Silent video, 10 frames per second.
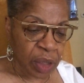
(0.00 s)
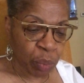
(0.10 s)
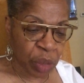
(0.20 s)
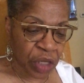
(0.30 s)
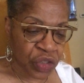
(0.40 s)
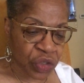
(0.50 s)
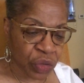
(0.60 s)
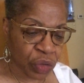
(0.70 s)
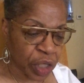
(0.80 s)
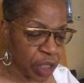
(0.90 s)
make
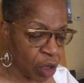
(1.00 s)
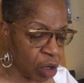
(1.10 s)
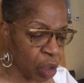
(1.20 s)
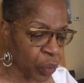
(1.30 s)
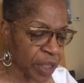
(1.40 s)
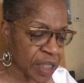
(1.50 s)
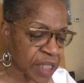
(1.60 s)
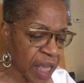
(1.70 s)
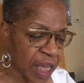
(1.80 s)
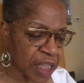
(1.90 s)
sure he always
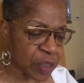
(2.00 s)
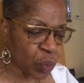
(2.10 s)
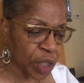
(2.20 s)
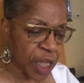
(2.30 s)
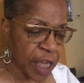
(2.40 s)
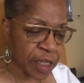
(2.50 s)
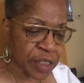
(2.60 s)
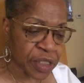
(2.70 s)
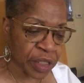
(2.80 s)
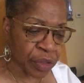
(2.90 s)
has what he
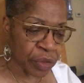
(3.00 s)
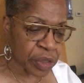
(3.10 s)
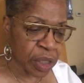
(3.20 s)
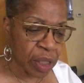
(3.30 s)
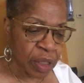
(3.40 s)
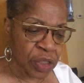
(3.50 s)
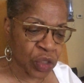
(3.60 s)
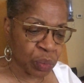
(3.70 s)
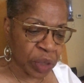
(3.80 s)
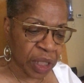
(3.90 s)
considers
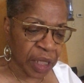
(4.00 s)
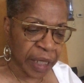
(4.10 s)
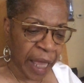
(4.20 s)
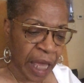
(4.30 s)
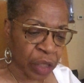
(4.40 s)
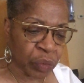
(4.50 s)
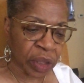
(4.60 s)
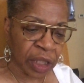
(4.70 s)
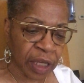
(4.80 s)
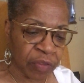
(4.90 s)
to be an
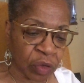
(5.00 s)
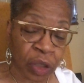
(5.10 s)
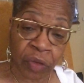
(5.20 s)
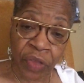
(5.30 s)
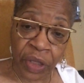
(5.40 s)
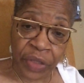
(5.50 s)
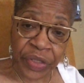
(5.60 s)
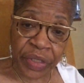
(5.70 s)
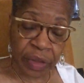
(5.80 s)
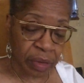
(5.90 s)
adequate level of
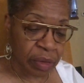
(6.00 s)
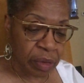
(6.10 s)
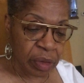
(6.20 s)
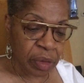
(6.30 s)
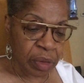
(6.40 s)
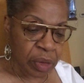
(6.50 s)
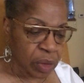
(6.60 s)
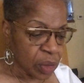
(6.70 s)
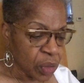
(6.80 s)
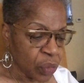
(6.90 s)
this.
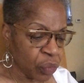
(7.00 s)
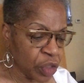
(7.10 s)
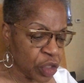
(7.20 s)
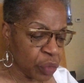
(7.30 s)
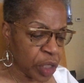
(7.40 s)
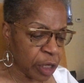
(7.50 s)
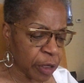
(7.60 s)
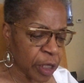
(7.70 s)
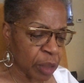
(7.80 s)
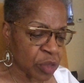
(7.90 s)
When you
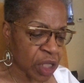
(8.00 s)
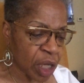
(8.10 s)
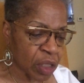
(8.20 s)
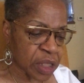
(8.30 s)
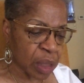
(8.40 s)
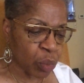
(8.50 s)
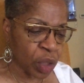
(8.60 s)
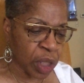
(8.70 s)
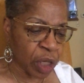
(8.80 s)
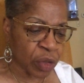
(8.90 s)
hear him tell
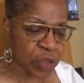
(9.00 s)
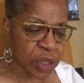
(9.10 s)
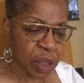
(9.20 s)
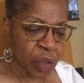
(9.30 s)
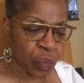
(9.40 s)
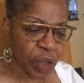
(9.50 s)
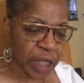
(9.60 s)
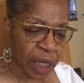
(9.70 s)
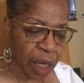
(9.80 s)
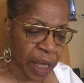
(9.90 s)
someone else what
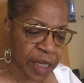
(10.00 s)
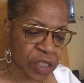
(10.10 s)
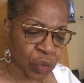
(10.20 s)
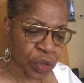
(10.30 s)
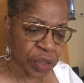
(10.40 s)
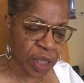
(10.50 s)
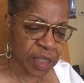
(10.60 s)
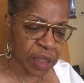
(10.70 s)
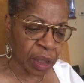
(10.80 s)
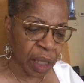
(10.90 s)
he likes or
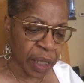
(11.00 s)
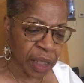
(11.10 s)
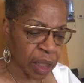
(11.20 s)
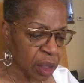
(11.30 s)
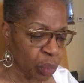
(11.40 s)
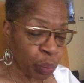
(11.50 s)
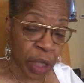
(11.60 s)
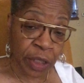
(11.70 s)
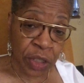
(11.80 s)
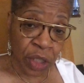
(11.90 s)
doesn't like,
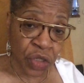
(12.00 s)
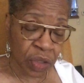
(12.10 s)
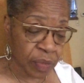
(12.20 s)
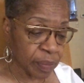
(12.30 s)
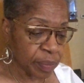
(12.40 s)
pay attention.